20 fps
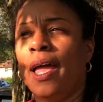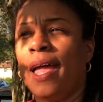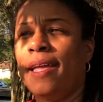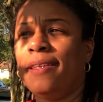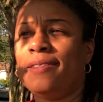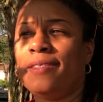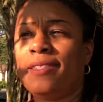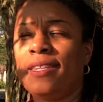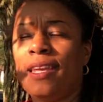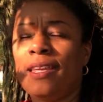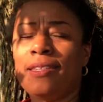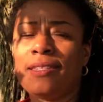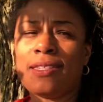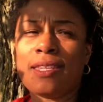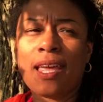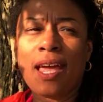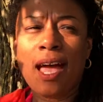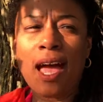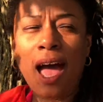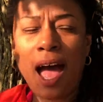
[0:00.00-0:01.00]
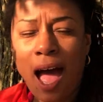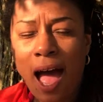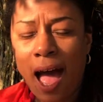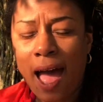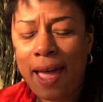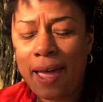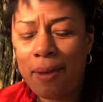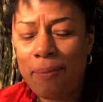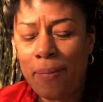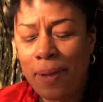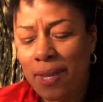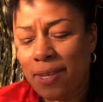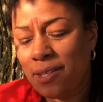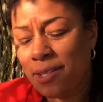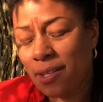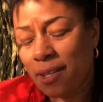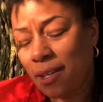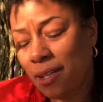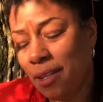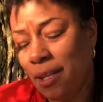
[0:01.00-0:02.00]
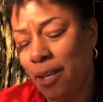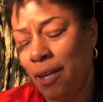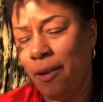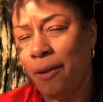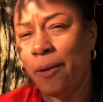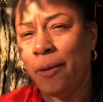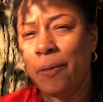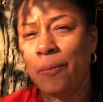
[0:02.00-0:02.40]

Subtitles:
And since I basically